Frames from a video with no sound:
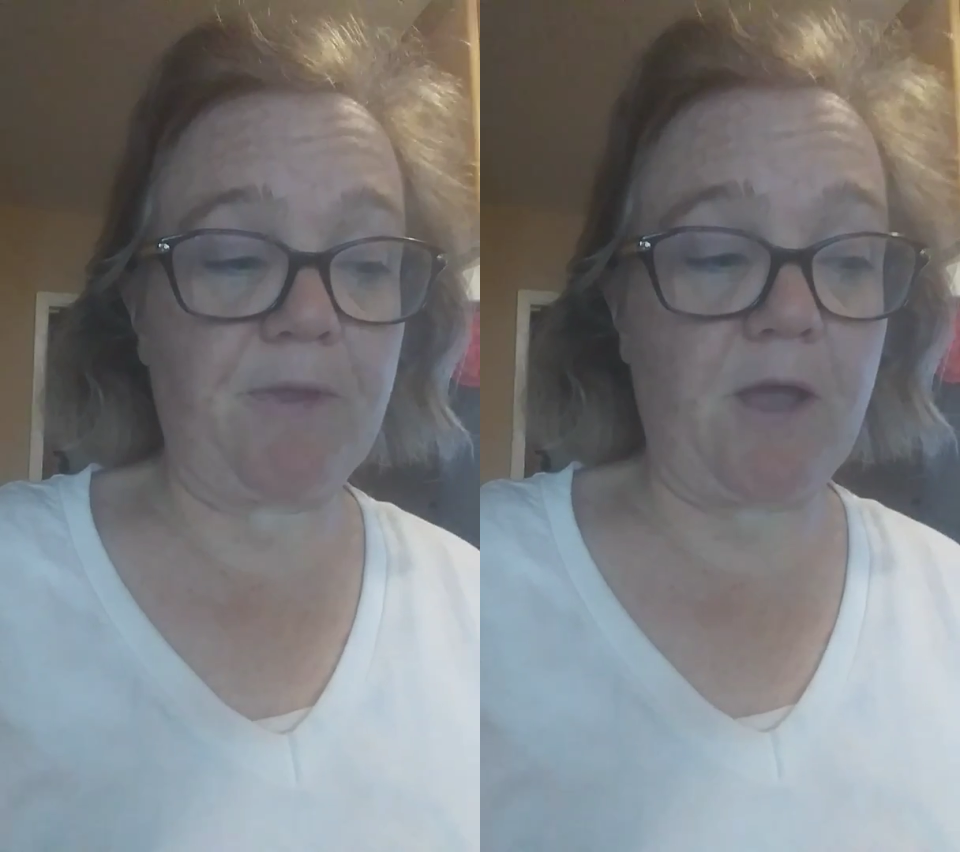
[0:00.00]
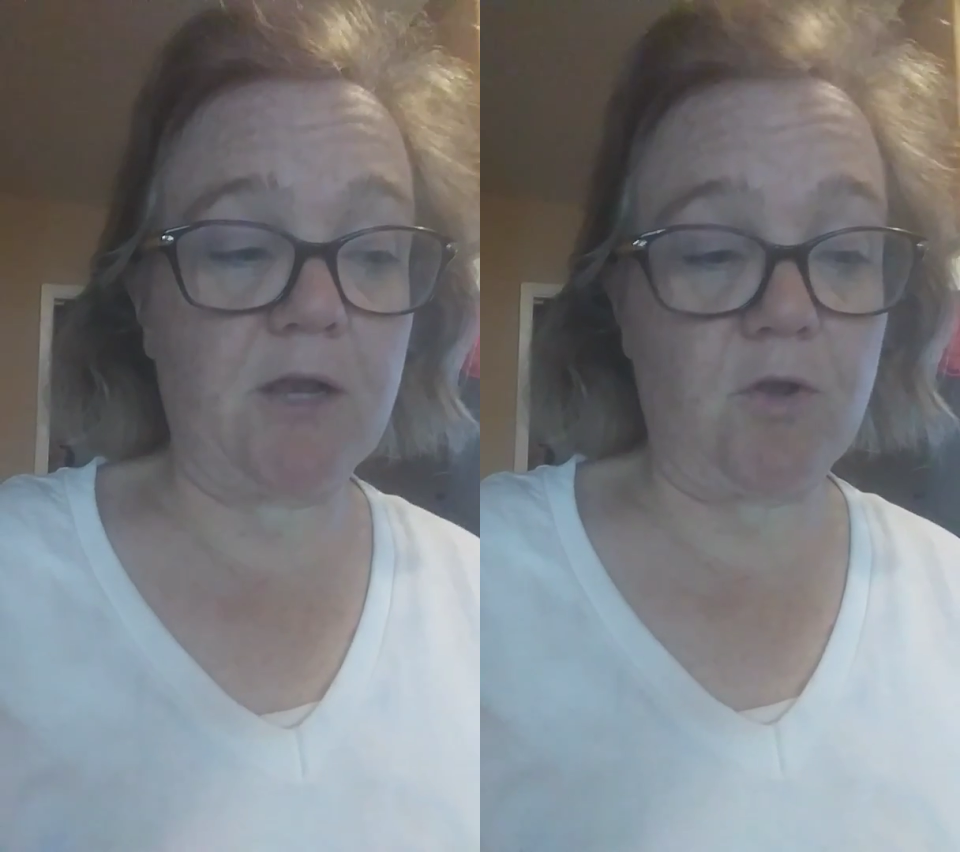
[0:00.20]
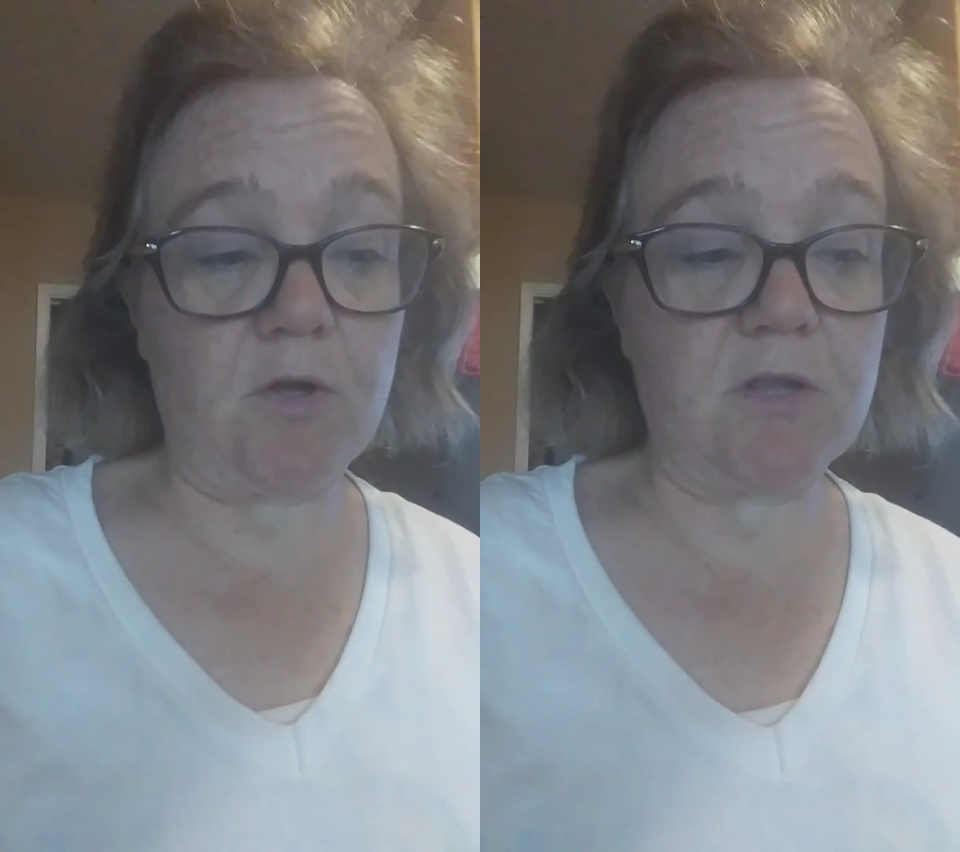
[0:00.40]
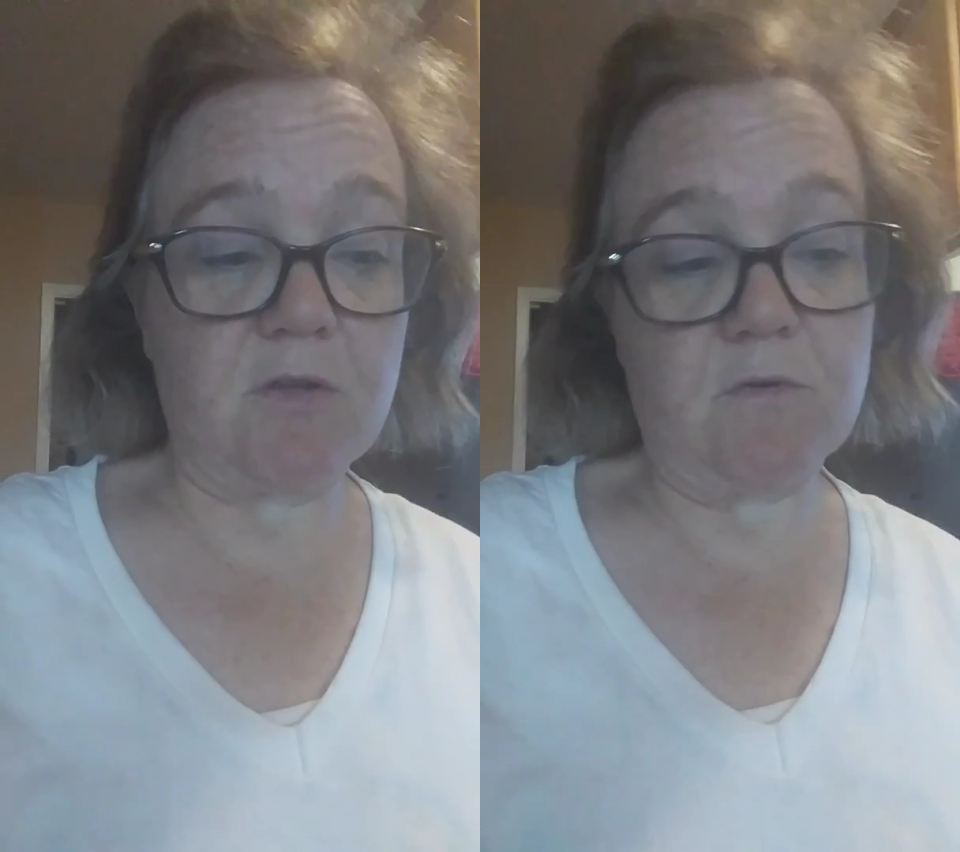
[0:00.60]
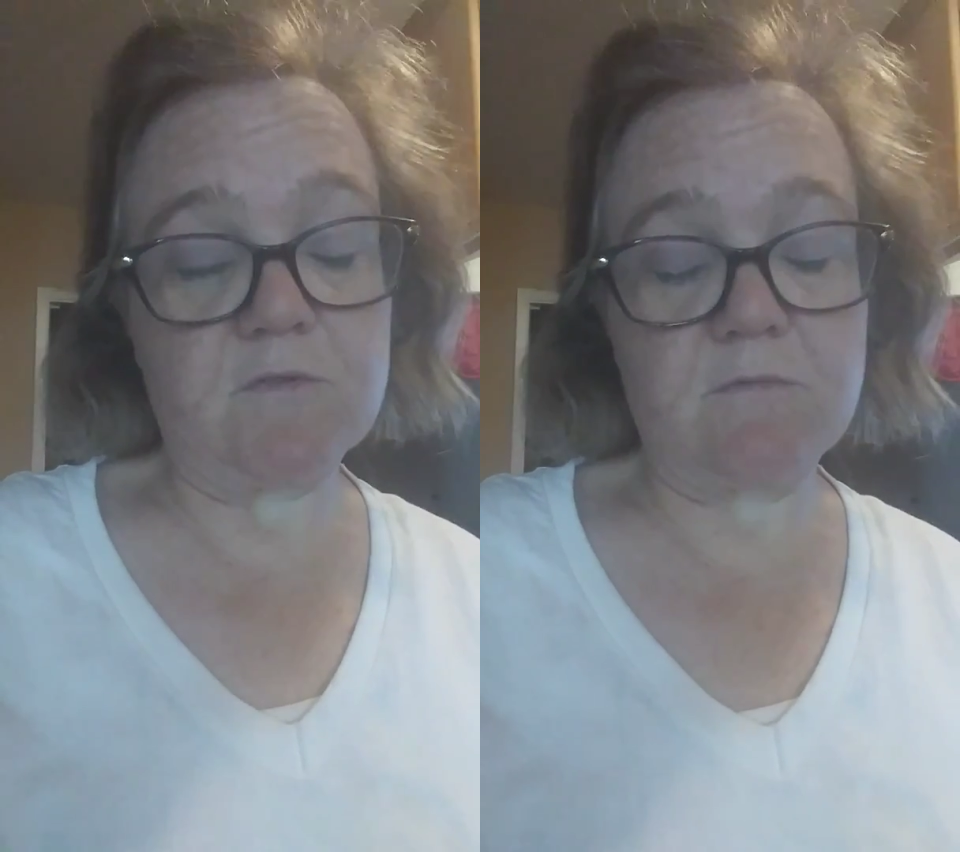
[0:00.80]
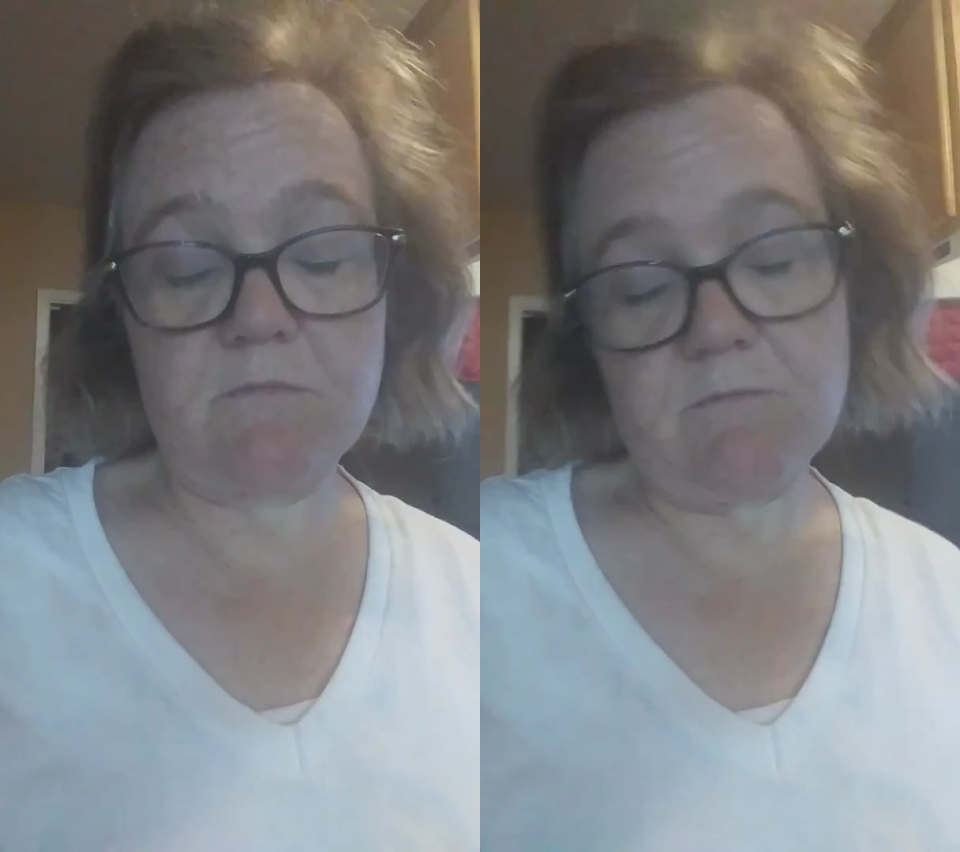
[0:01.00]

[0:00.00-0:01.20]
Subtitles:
and look at those